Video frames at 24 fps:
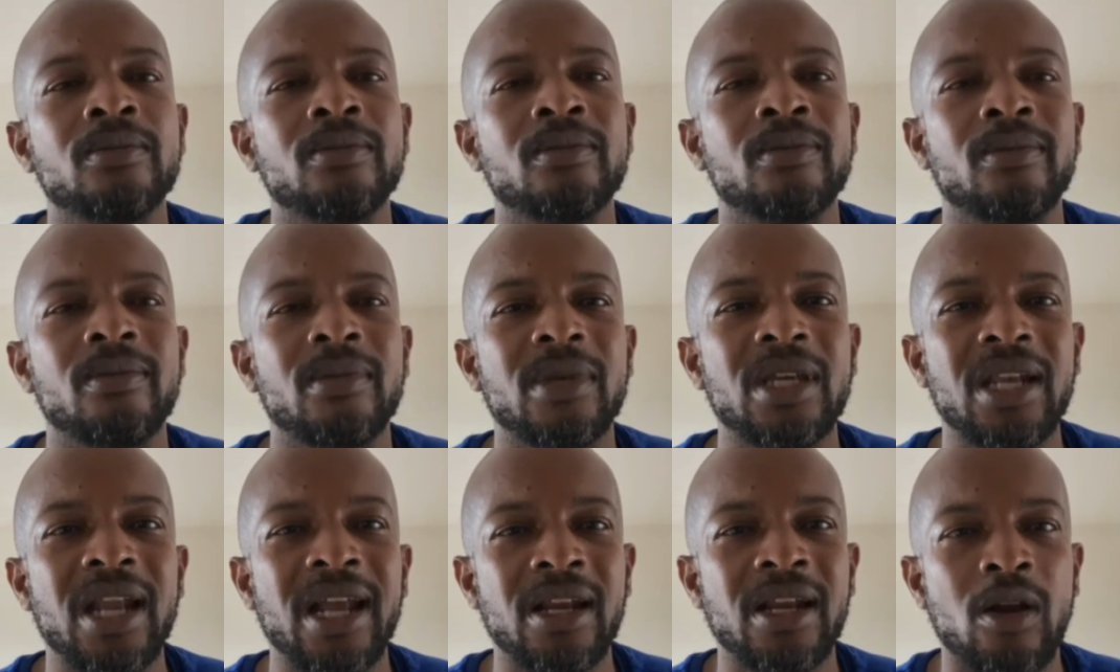
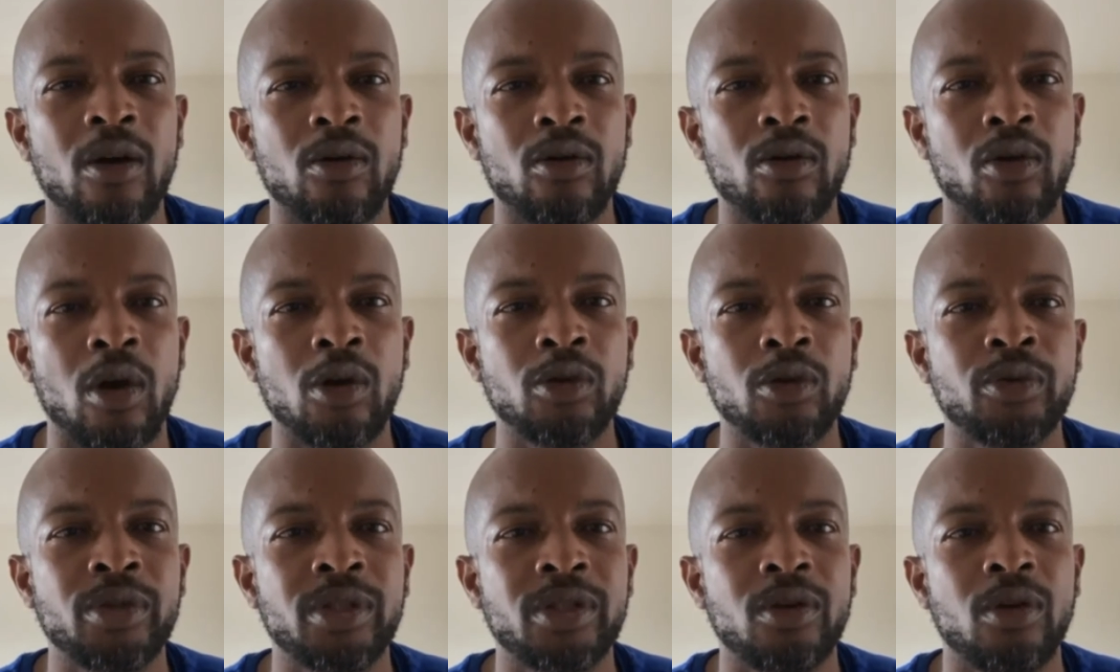It ain't no
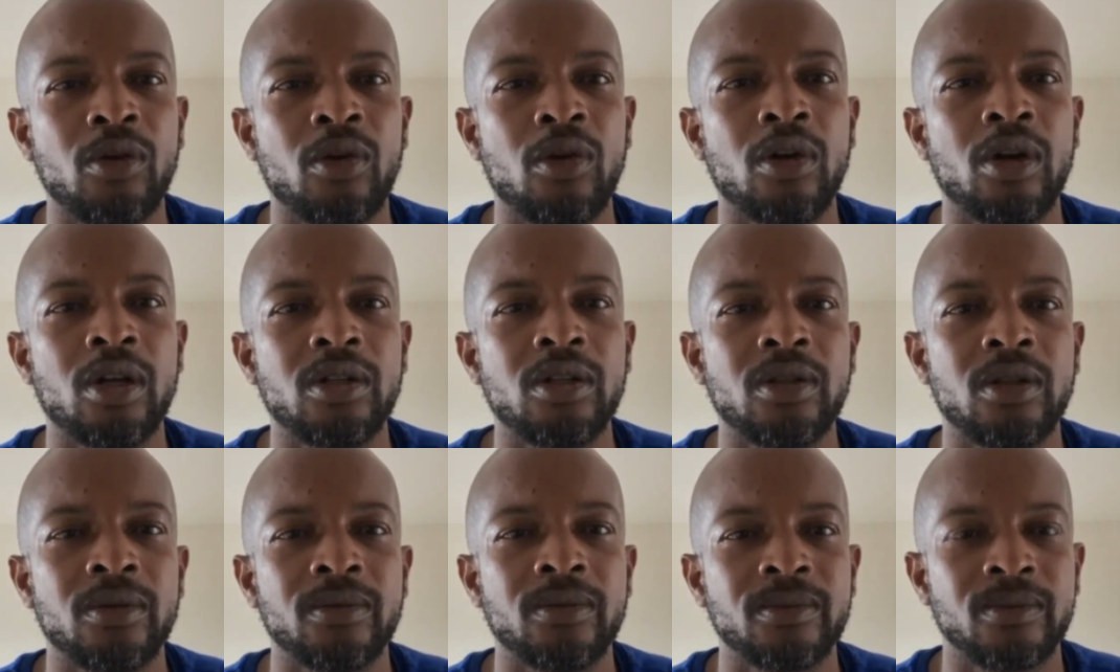grocery
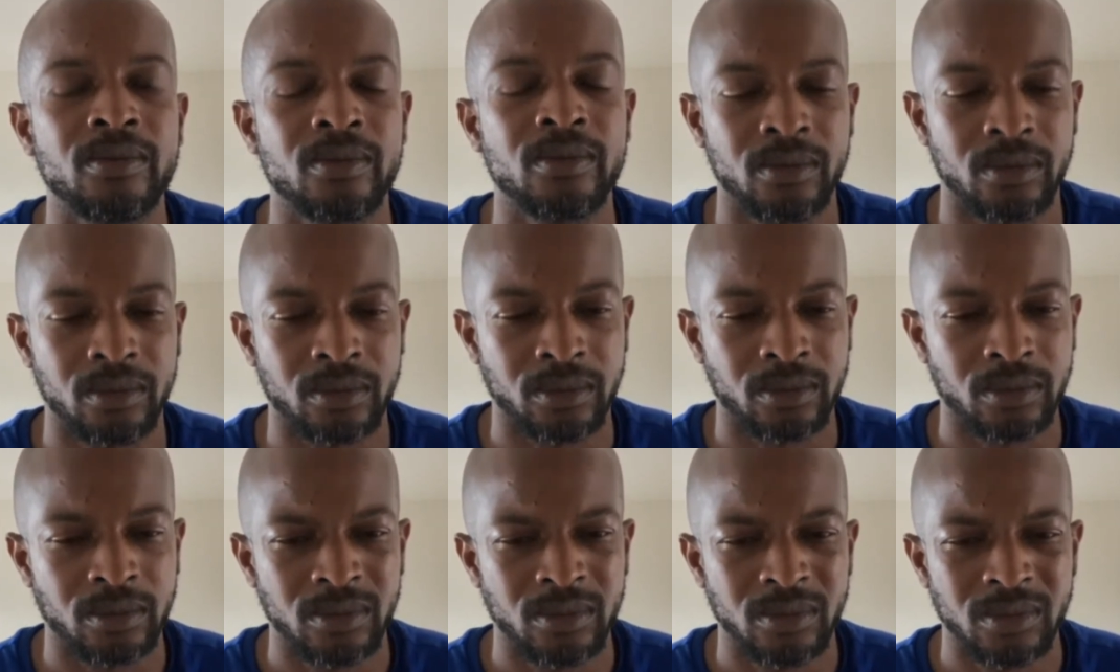stores.
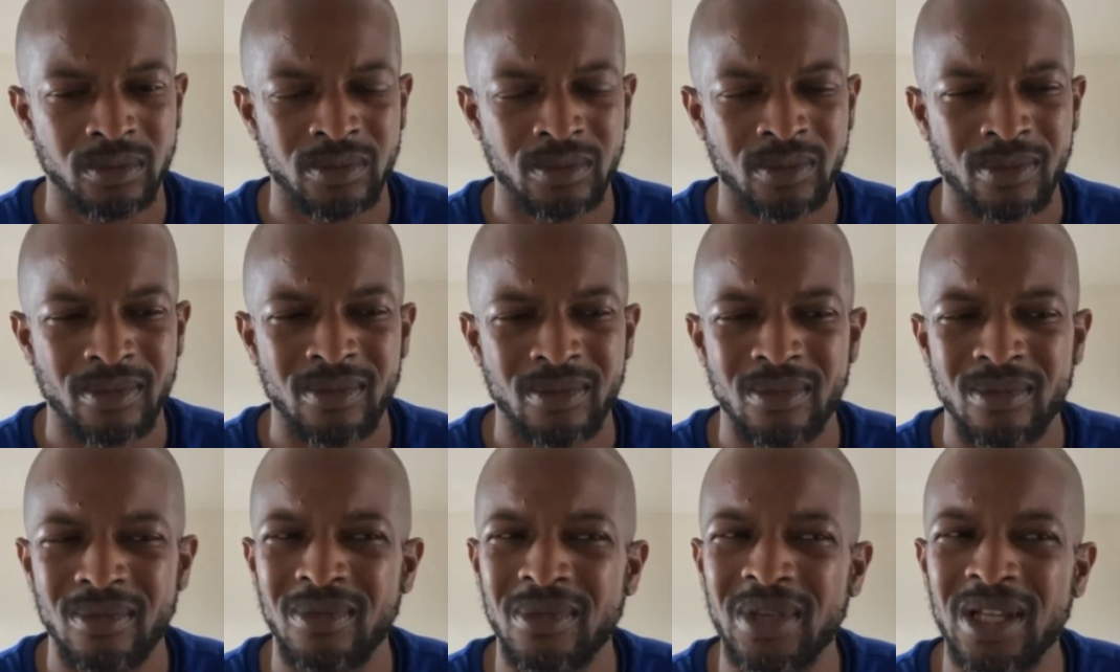
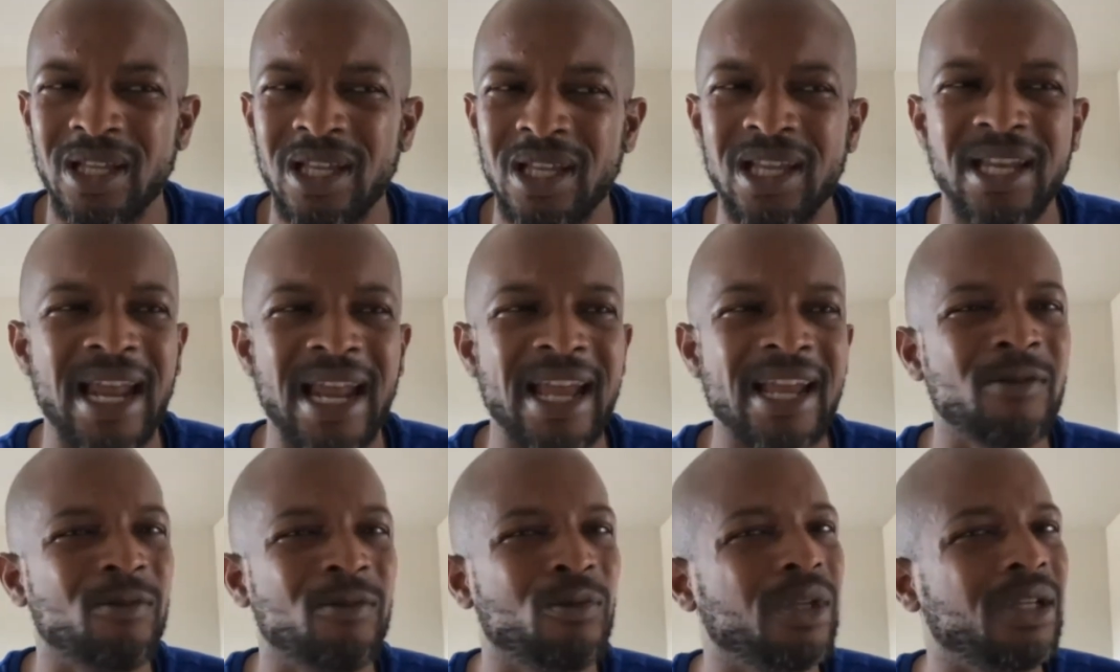It
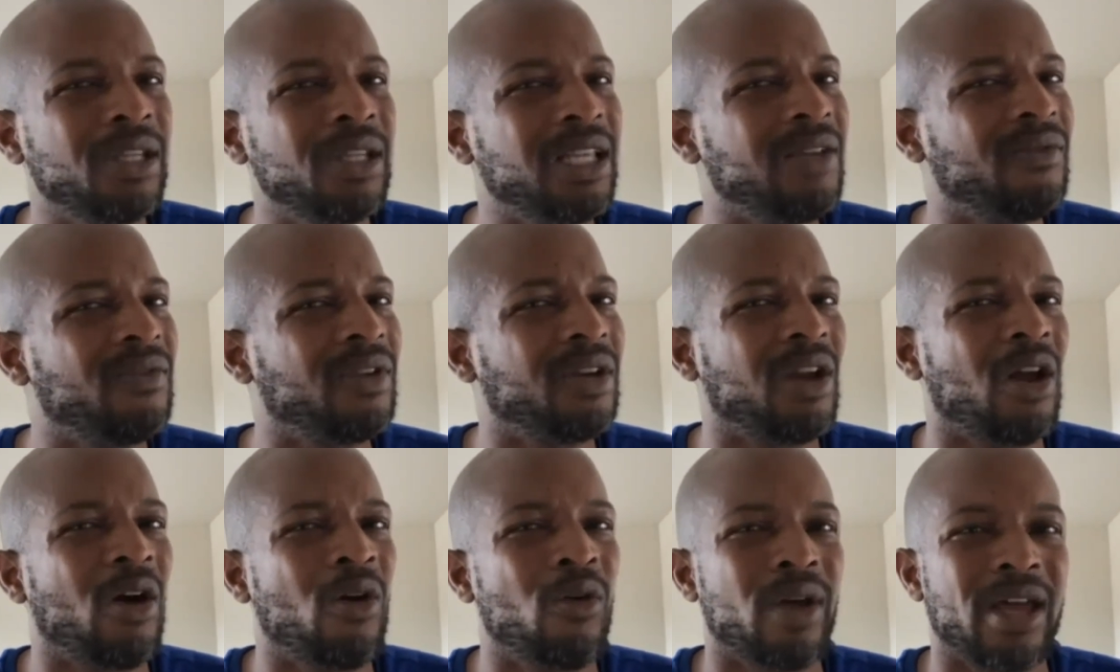ain't really even
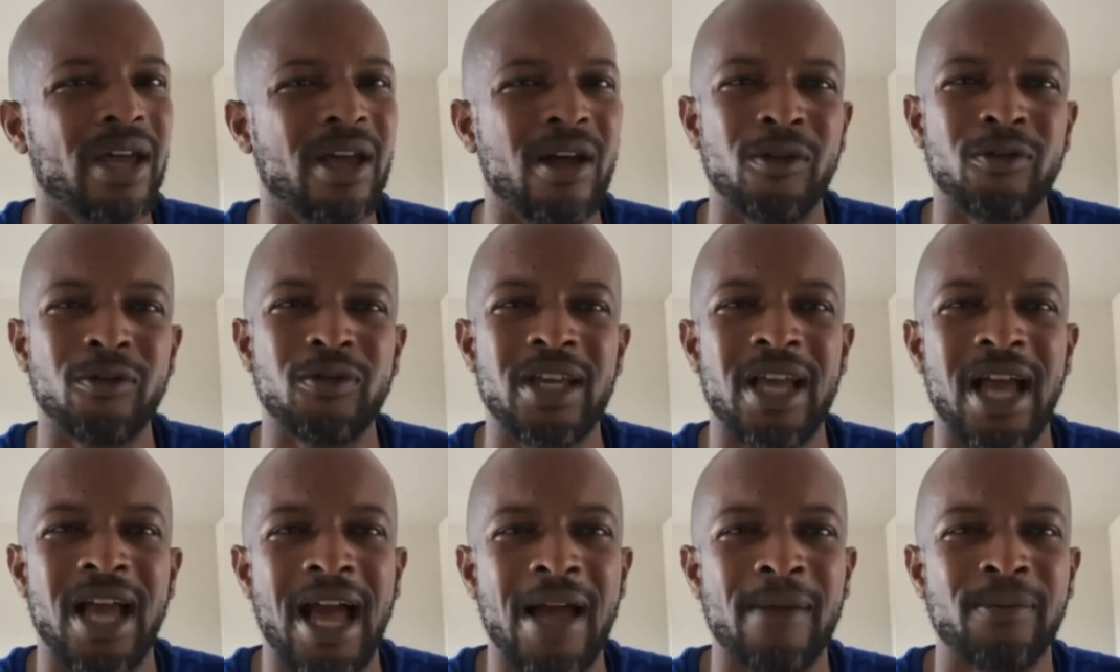no healthy
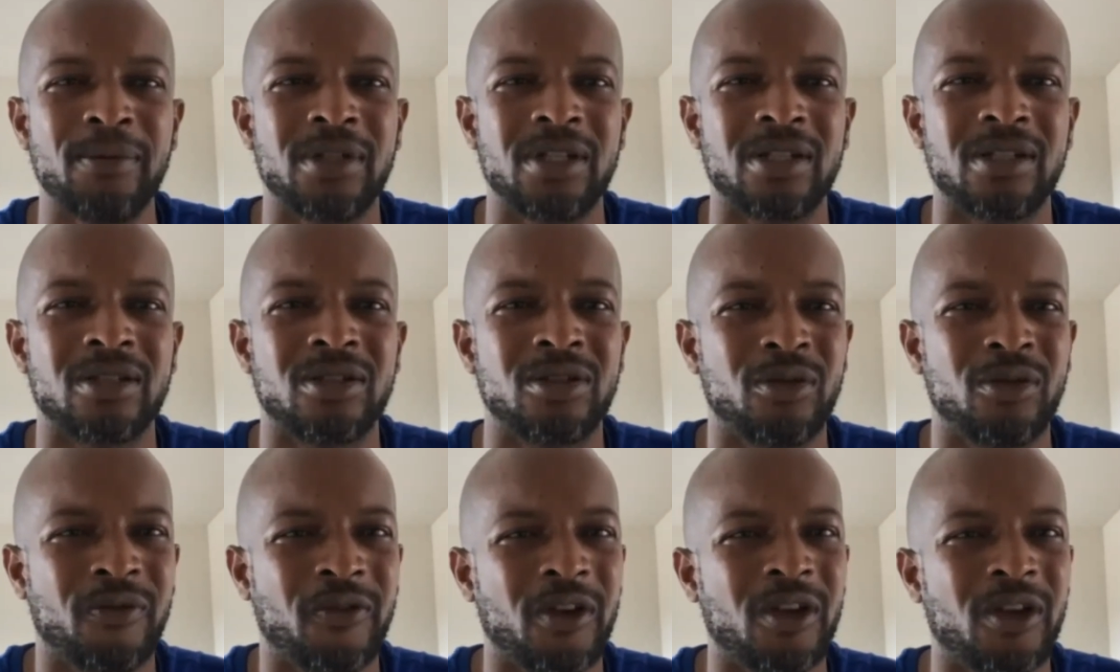options.
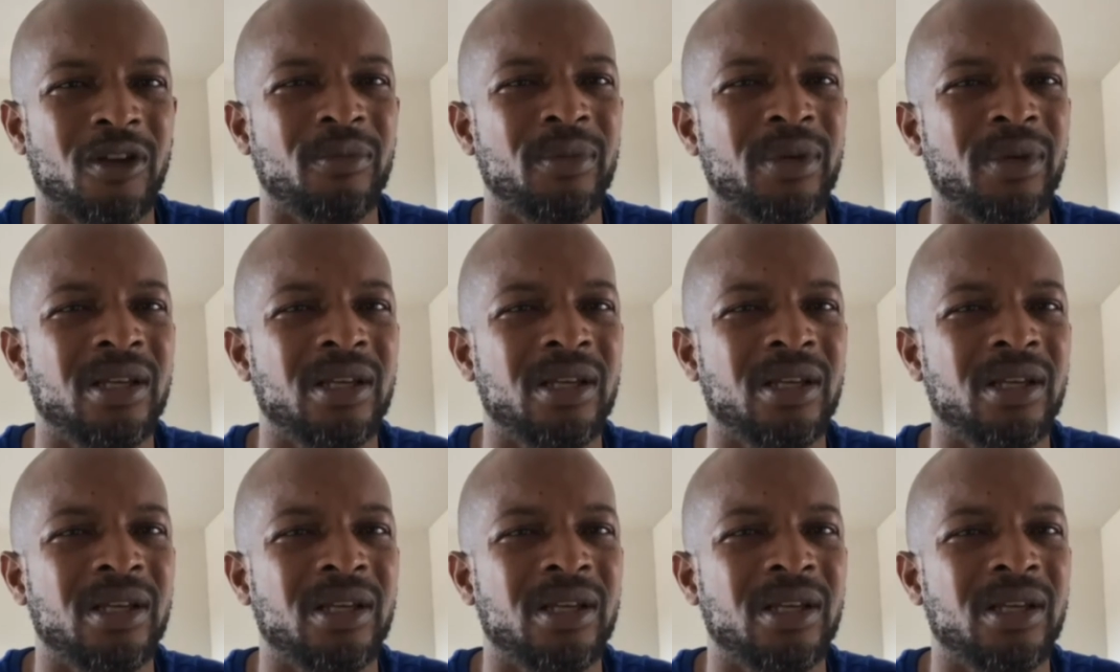You feel me?